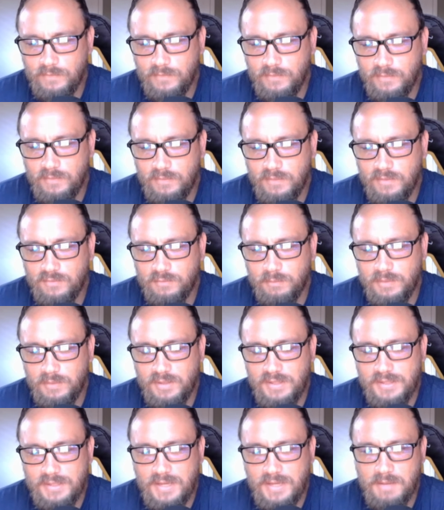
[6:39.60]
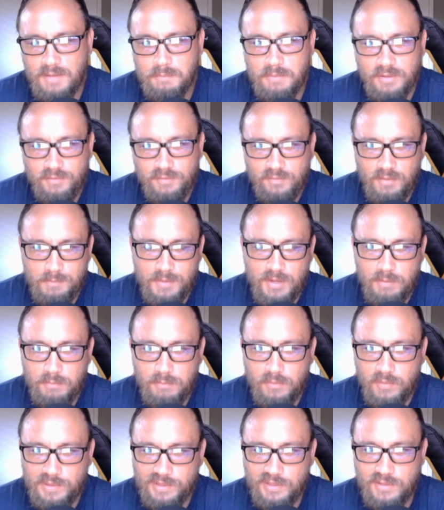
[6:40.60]
There's really not much that my
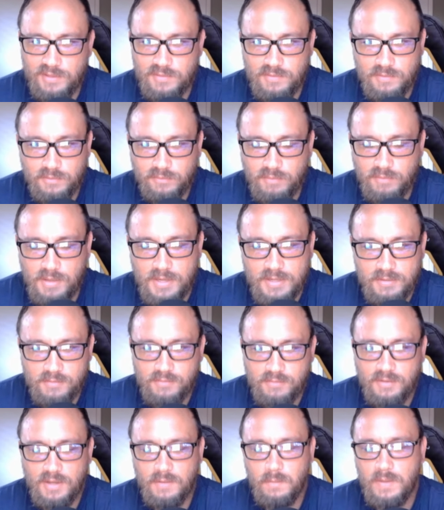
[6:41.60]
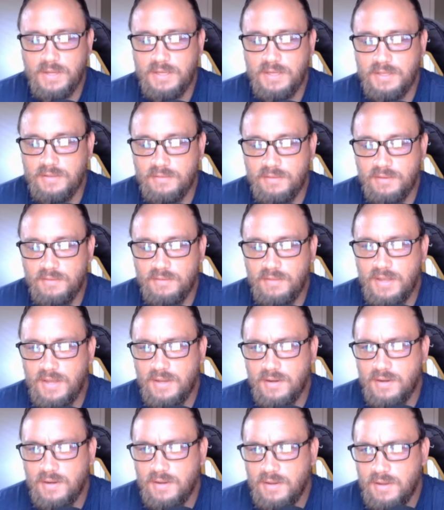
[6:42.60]
opponent can do, so I understand why he did that.
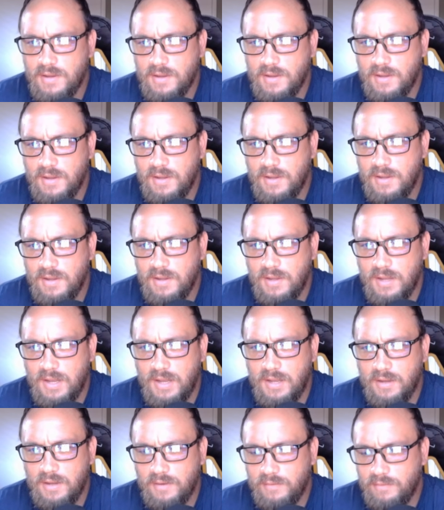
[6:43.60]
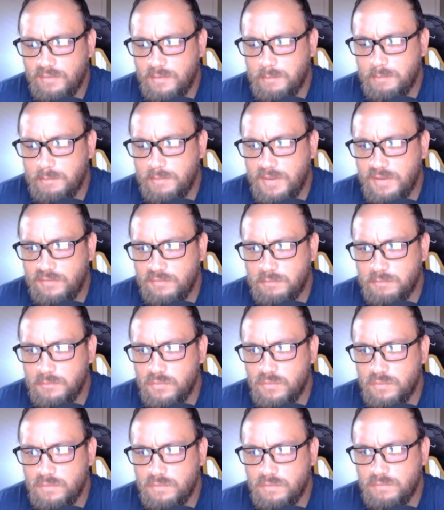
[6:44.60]
The best
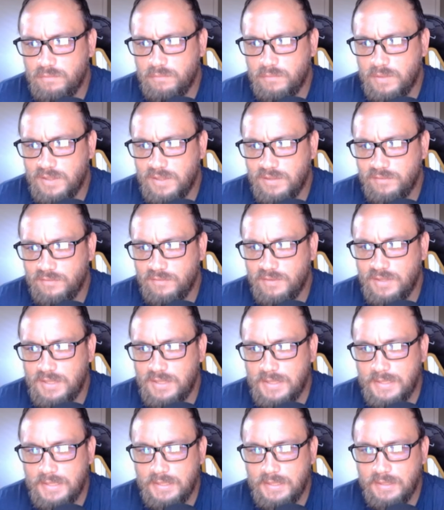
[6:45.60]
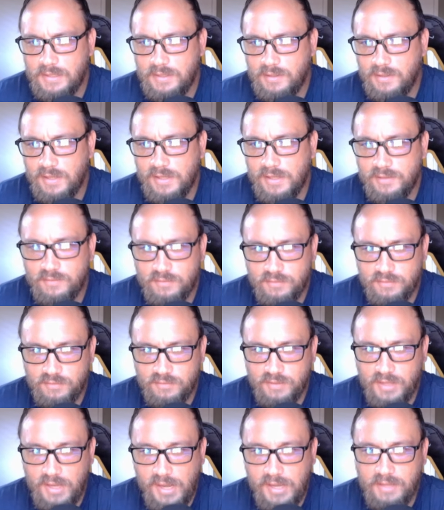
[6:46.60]
move was knight to
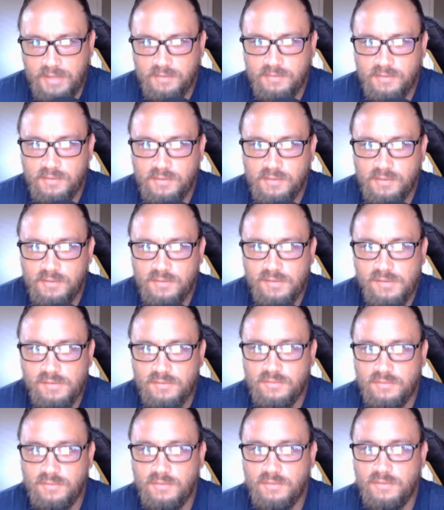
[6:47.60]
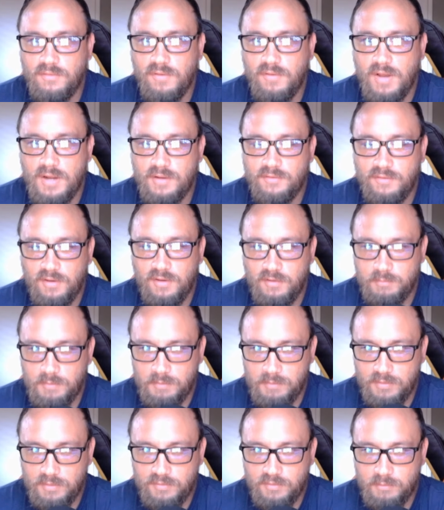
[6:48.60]
g8, so to try to chase my
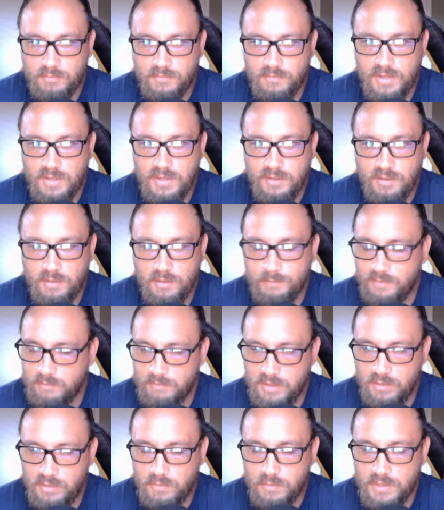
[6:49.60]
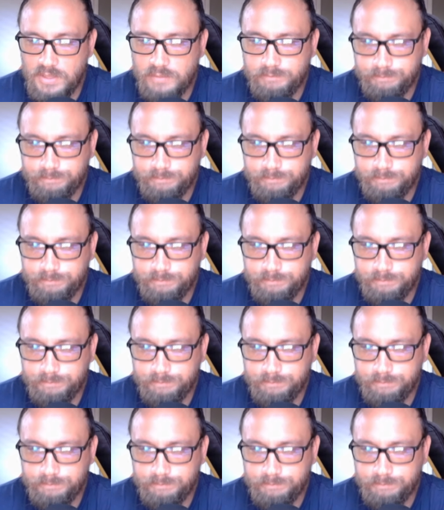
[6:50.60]
bishop away, my queen.